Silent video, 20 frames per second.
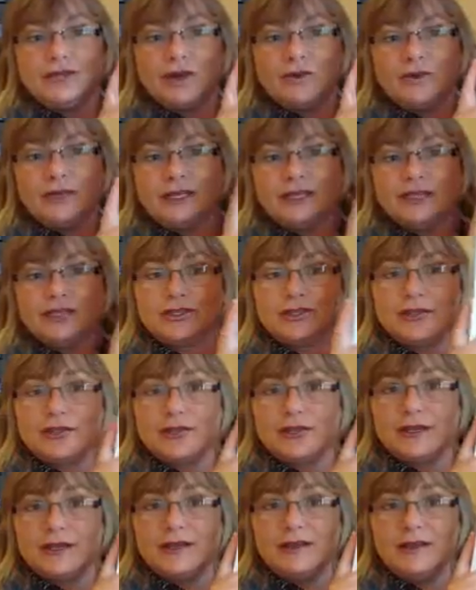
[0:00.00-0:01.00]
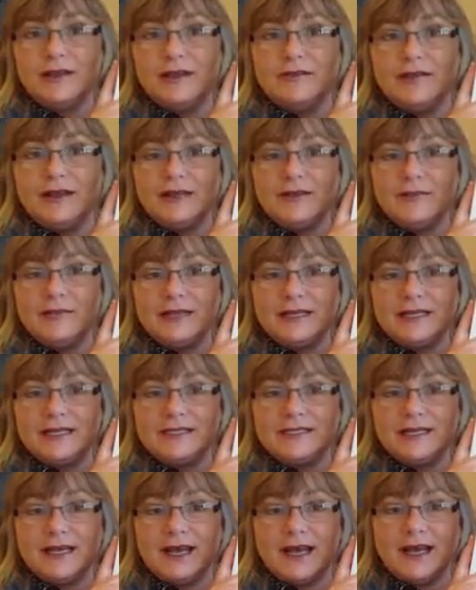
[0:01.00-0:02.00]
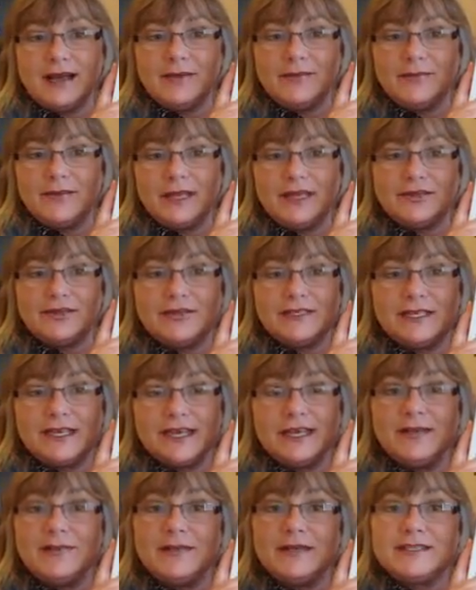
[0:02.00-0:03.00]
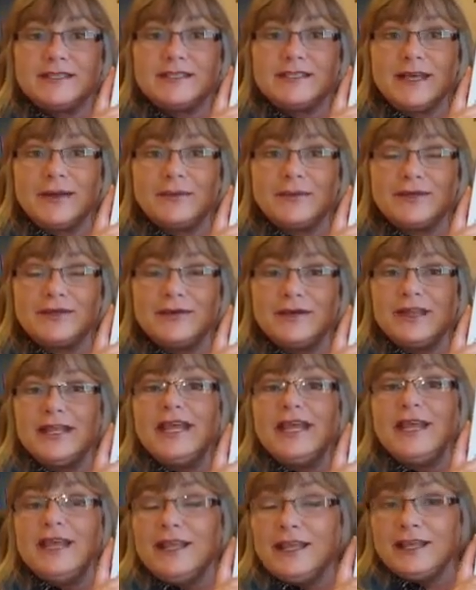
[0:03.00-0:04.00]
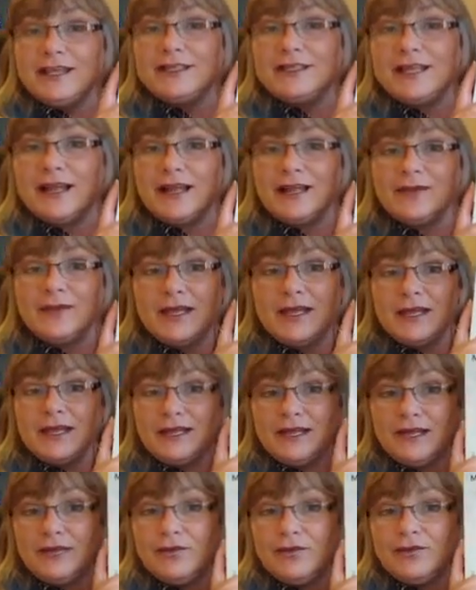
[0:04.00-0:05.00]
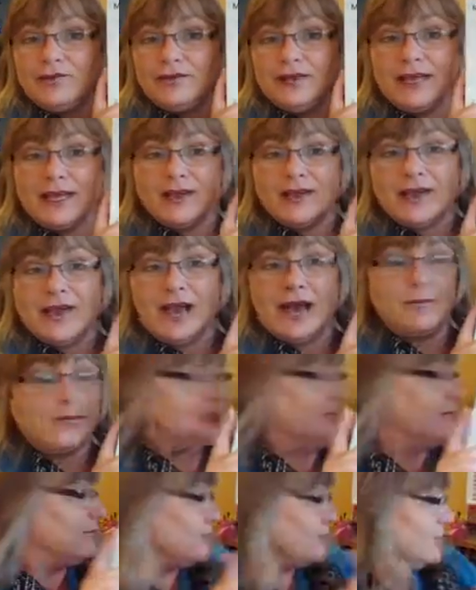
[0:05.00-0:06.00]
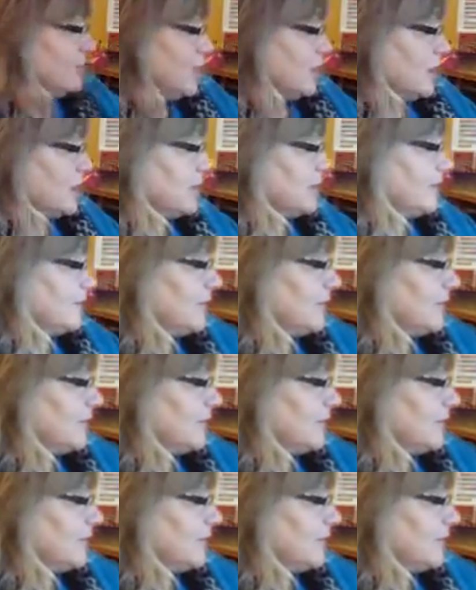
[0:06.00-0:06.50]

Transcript: Joni's story. If anybody's interested in the business opportunity, you can tell them that you even get a copy of her book.